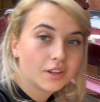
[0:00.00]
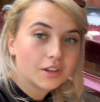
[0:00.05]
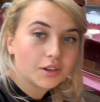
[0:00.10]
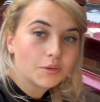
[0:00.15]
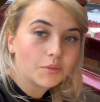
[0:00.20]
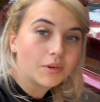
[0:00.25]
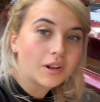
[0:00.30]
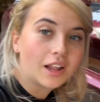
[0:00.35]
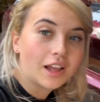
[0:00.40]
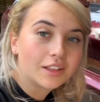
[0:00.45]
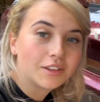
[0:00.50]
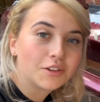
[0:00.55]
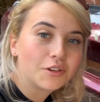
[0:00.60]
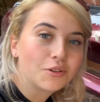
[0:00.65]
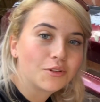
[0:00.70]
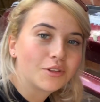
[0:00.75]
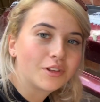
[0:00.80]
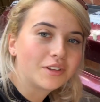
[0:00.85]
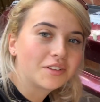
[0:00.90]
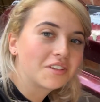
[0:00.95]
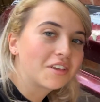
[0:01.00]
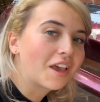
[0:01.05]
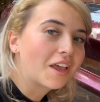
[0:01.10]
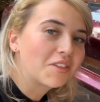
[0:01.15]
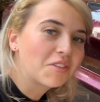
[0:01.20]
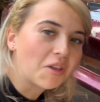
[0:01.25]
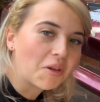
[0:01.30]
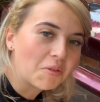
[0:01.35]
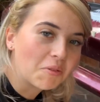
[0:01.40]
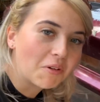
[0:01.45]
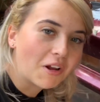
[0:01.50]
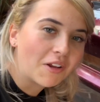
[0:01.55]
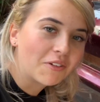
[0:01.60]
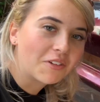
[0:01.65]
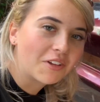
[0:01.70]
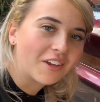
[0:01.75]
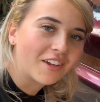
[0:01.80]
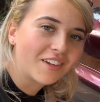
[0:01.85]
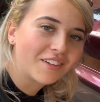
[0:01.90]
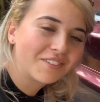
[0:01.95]
We like to do things ghetto around
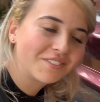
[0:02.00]
here.